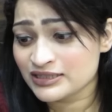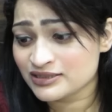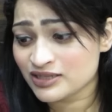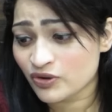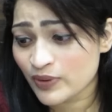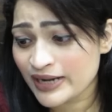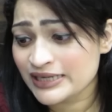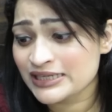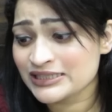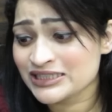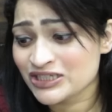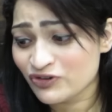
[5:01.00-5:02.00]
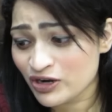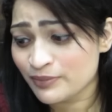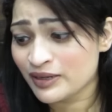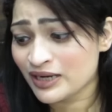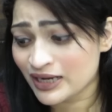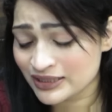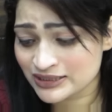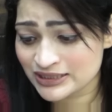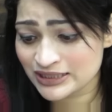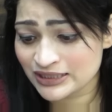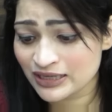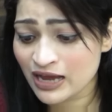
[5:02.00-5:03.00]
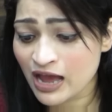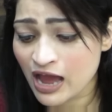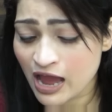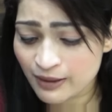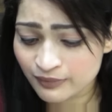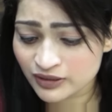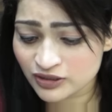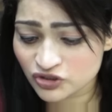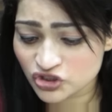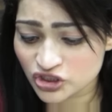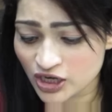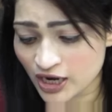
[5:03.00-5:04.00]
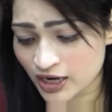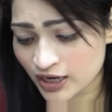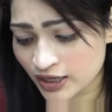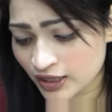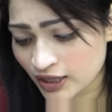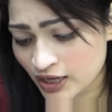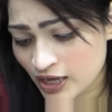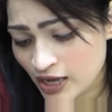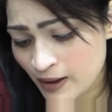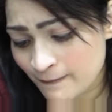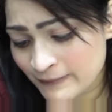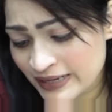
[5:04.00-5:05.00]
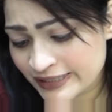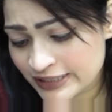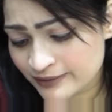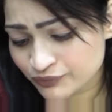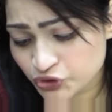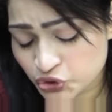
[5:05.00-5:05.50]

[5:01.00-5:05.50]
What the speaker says: is the Radiant Creamy Concealer. I'm in the shade Medium